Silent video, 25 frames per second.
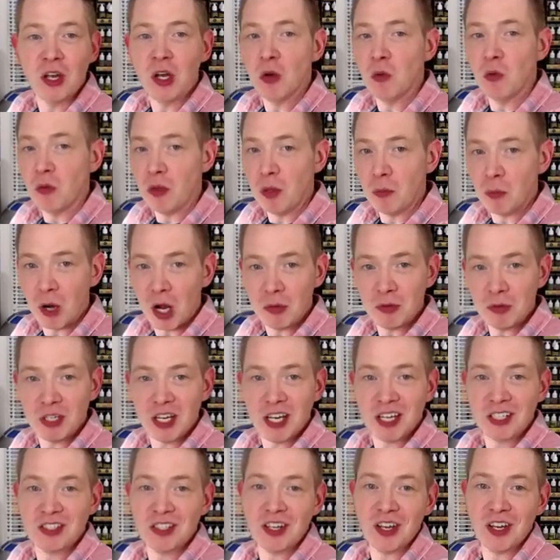Well, they probably
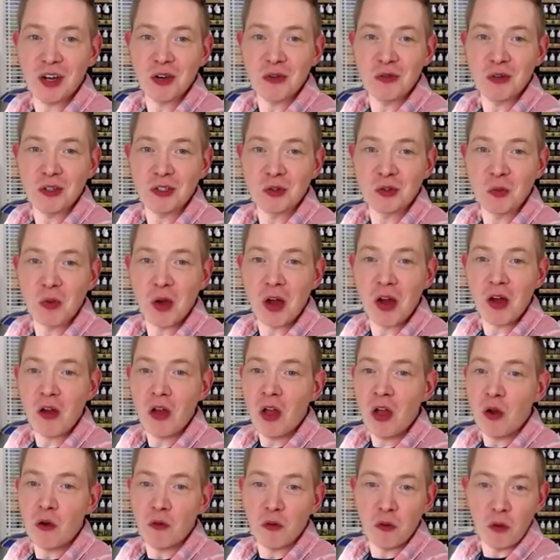got you covered as well
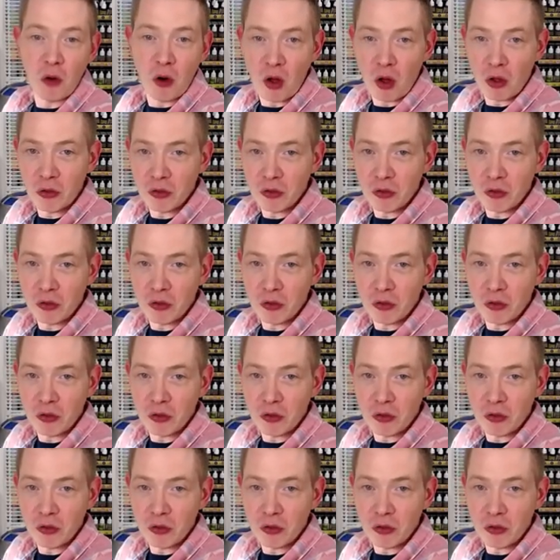for all